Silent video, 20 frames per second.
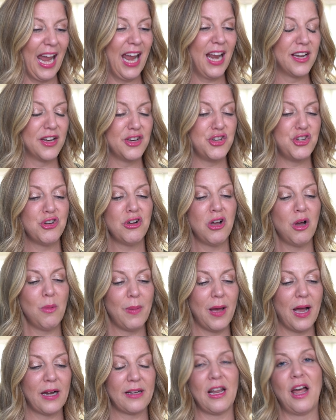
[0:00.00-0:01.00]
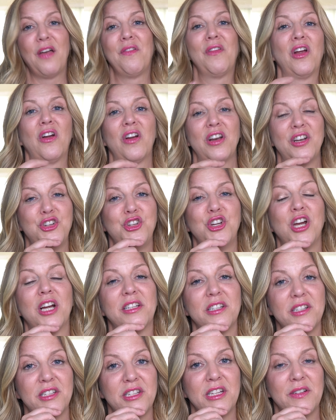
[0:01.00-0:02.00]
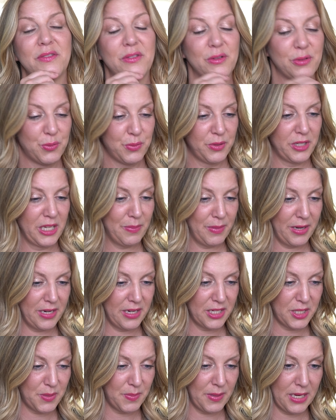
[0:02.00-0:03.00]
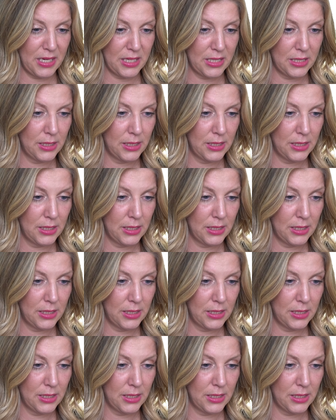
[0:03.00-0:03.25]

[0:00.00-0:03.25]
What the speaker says: And did you go back down there and check to see if there was really a maintenance man?